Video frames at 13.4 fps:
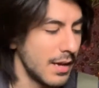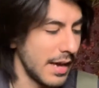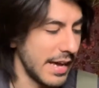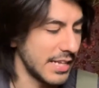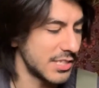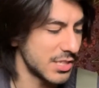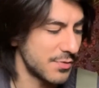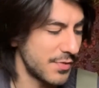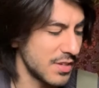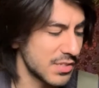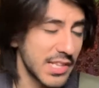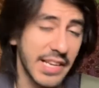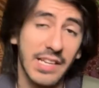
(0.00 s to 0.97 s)
It just
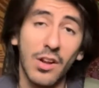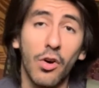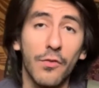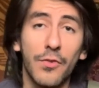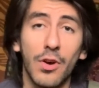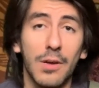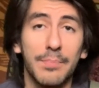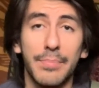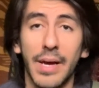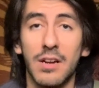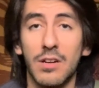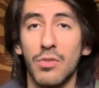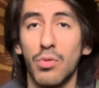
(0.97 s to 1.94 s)
feels like an overall
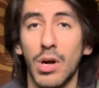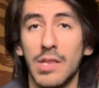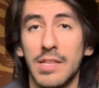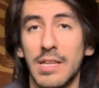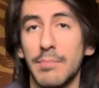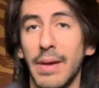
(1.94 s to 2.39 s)
better quality